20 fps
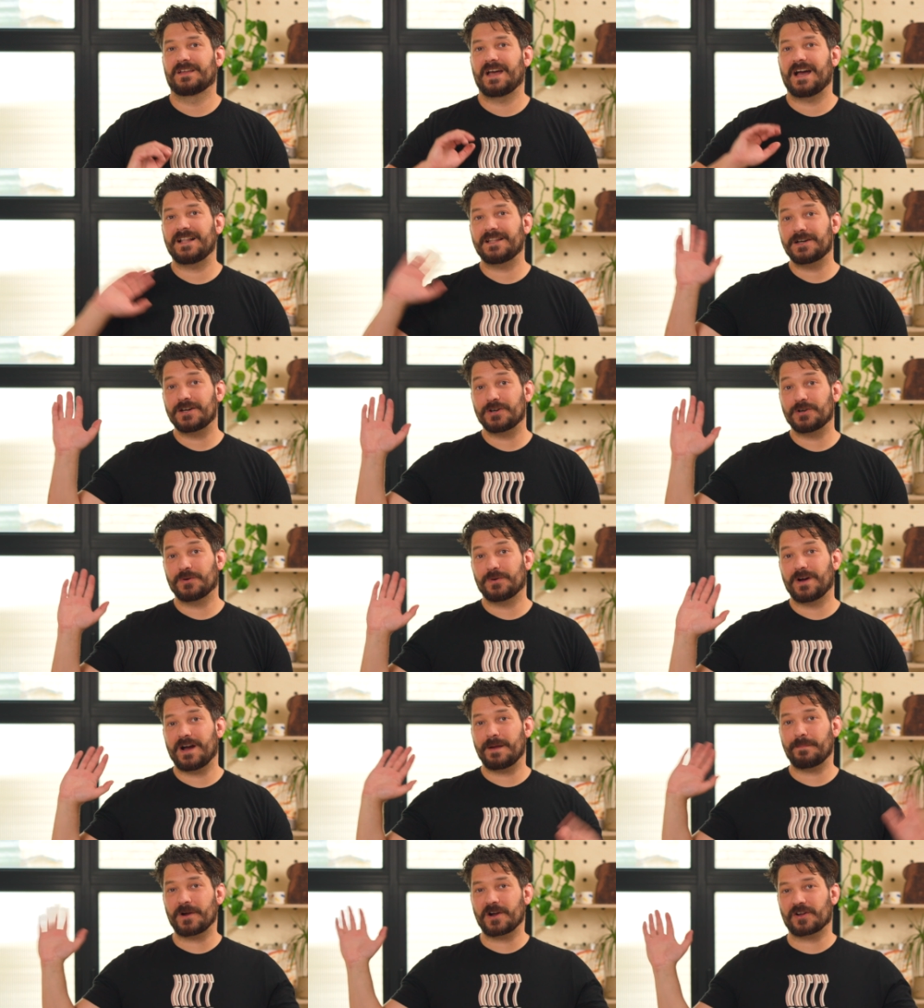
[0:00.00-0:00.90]
Hello,
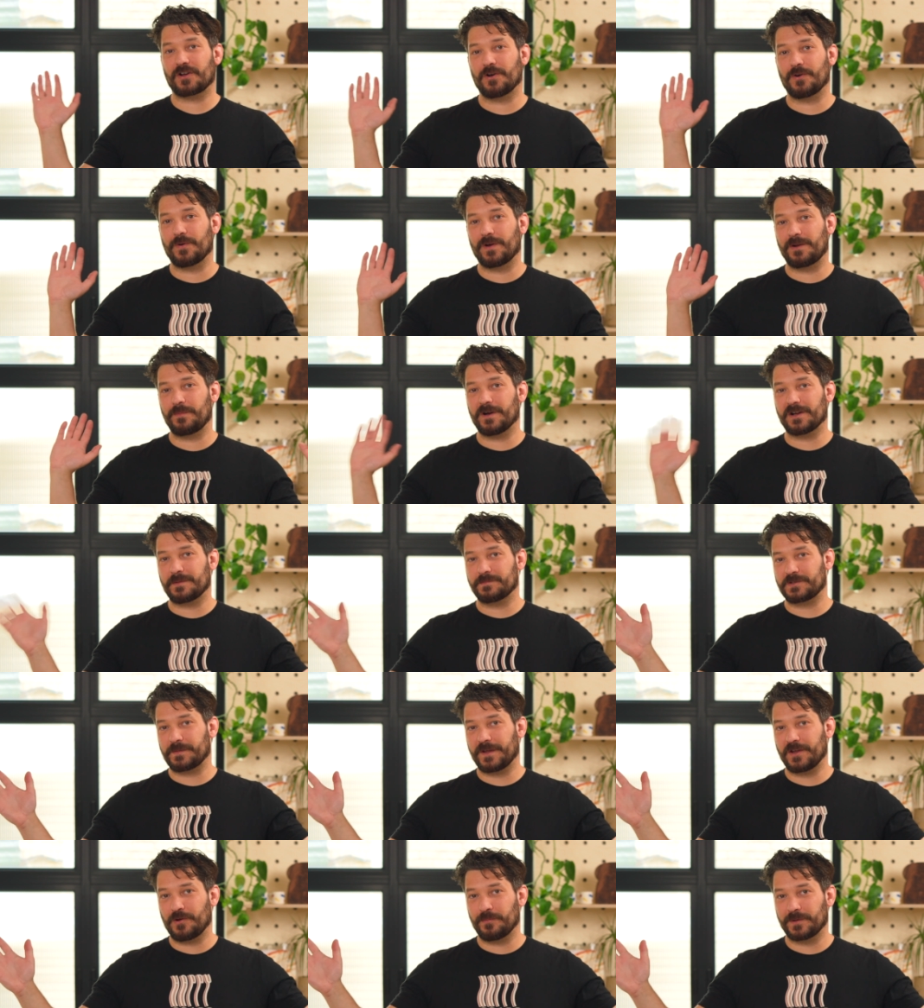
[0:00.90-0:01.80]
I'm Marko, and welcome to
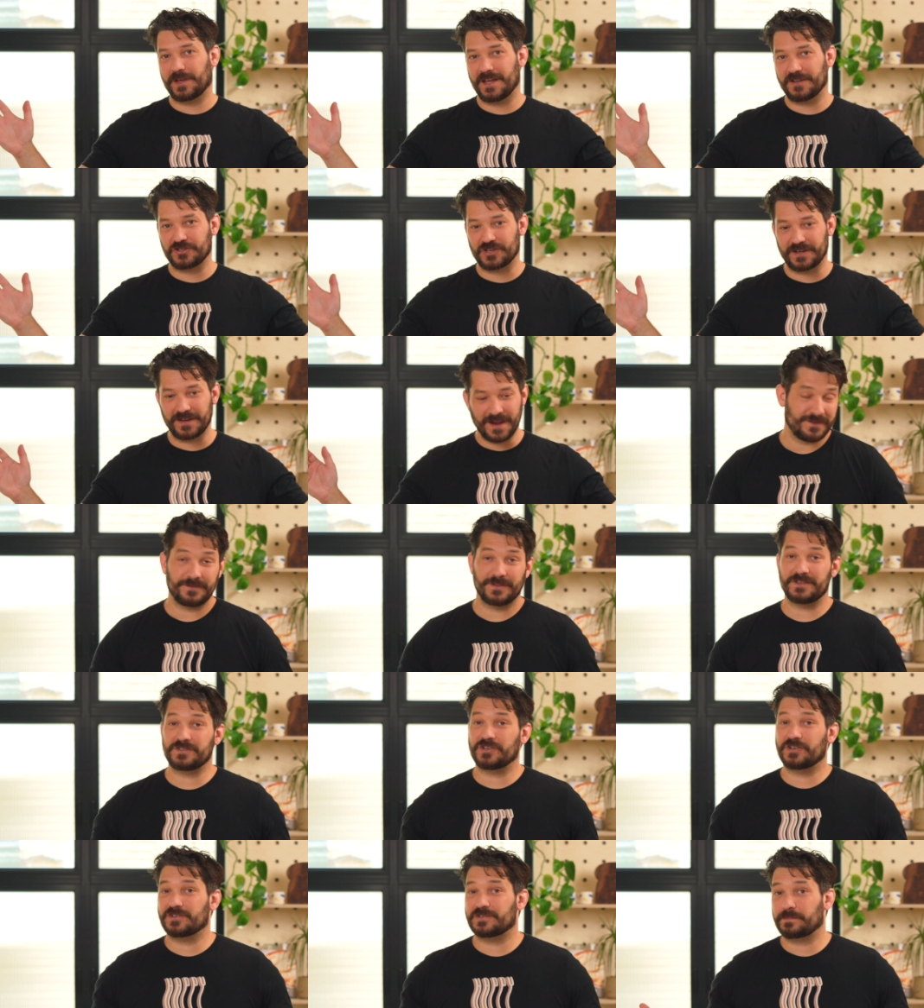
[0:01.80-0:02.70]
my home kitchen.
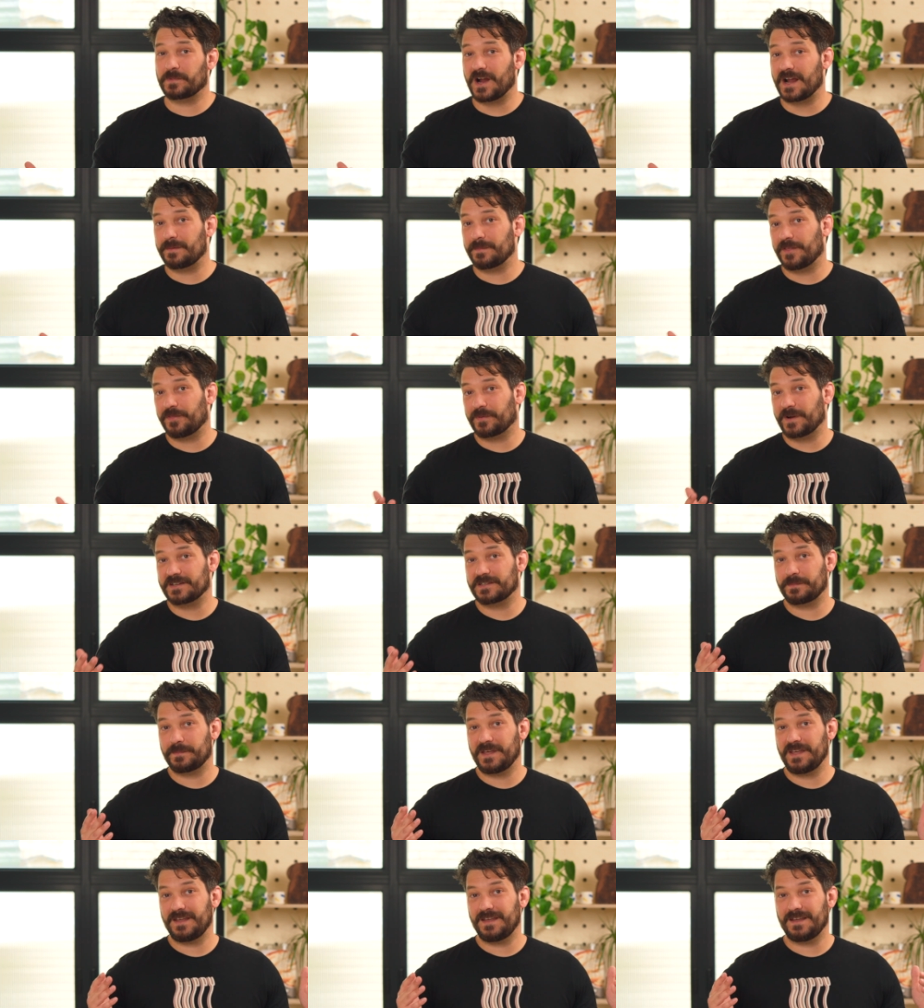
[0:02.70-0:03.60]
This year's Pride Month
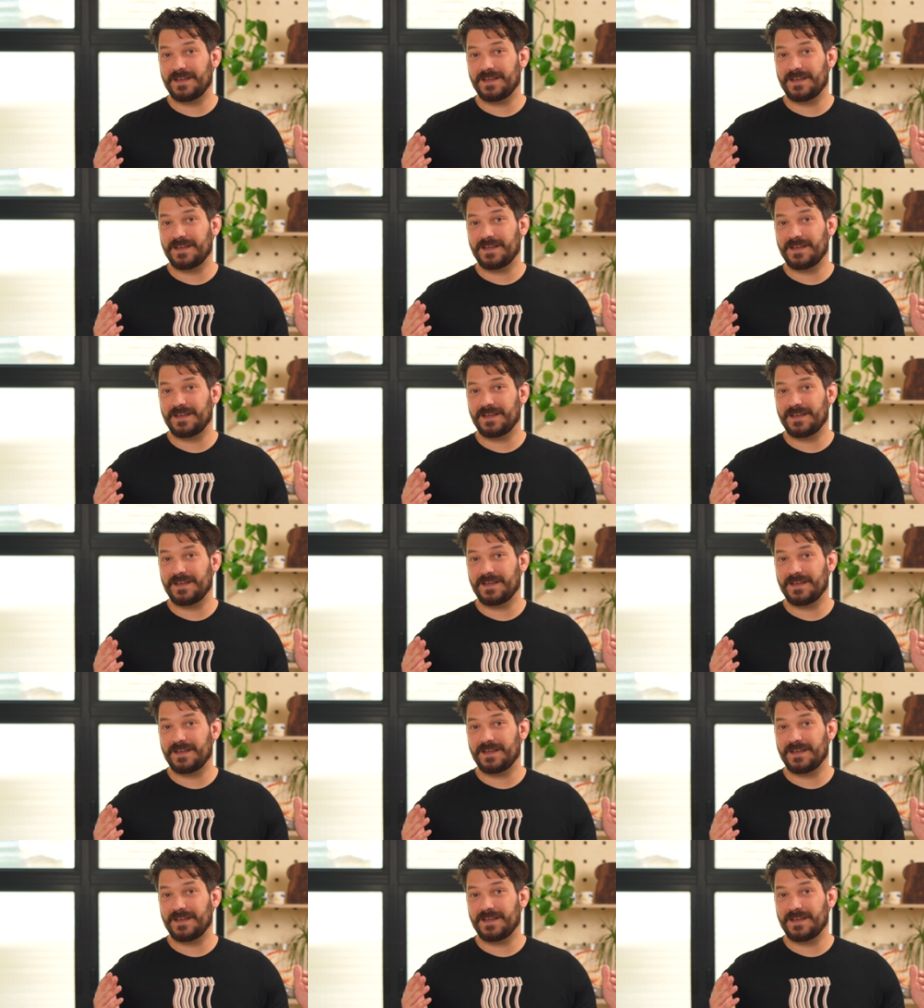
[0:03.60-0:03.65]
recipe